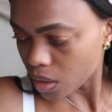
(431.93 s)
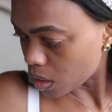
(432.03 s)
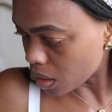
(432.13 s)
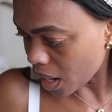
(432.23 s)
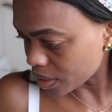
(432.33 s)

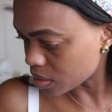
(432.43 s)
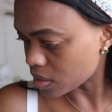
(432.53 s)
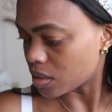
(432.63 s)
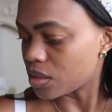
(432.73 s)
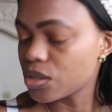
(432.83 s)

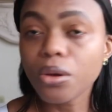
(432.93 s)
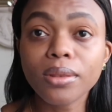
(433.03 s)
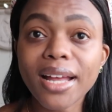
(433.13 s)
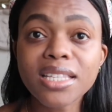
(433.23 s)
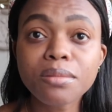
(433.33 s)
nicely. So
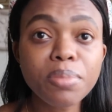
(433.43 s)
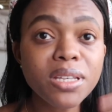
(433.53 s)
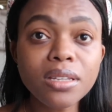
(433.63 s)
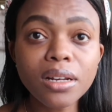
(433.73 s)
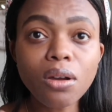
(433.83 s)
that's
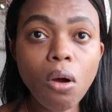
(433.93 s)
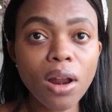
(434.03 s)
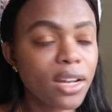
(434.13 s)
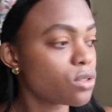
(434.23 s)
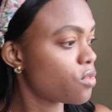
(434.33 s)
basically all
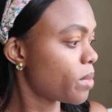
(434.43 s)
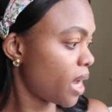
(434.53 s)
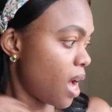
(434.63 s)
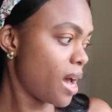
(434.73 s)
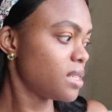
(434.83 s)
I do for
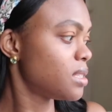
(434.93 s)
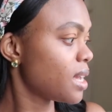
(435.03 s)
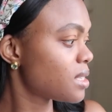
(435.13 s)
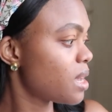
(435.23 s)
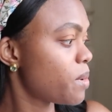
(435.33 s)
my eyes.
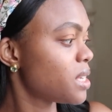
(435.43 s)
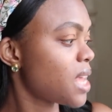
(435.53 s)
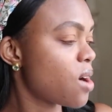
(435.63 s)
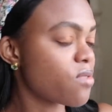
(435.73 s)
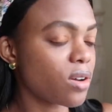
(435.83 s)
Next step is
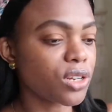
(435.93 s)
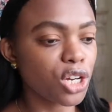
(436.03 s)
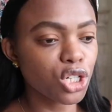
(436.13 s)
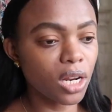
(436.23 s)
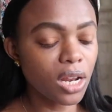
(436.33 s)
our
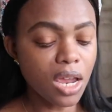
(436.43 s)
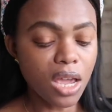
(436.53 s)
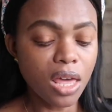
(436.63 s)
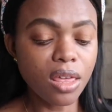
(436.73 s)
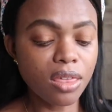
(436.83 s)
foundation.
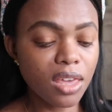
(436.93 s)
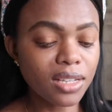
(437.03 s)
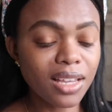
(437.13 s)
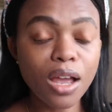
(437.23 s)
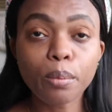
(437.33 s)
The
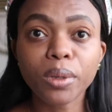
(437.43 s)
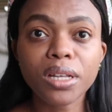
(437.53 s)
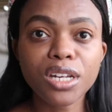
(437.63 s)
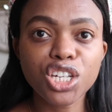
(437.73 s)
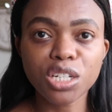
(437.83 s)
things that
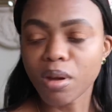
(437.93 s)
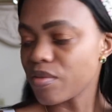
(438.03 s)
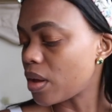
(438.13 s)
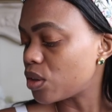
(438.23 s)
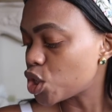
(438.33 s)
completely changed my
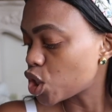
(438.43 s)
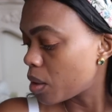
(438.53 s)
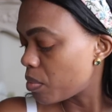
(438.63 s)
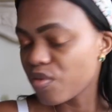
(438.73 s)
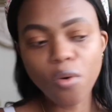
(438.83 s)

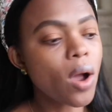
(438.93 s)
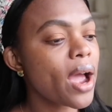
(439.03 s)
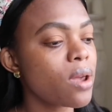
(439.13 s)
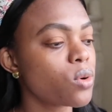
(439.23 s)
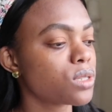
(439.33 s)
foundation: before,
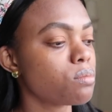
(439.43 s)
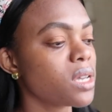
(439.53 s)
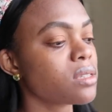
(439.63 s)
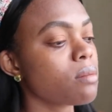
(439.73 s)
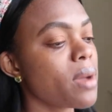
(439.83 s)
I was
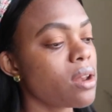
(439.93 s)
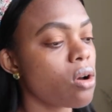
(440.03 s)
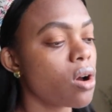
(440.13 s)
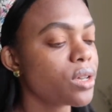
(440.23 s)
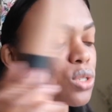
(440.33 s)
mixing my
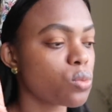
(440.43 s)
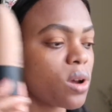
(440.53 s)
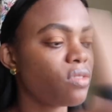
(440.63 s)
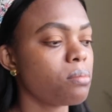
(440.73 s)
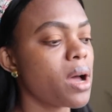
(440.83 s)
NARS
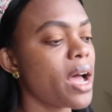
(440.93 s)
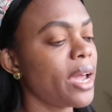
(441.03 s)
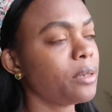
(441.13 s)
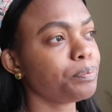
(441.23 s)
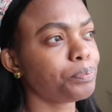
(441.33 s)
with my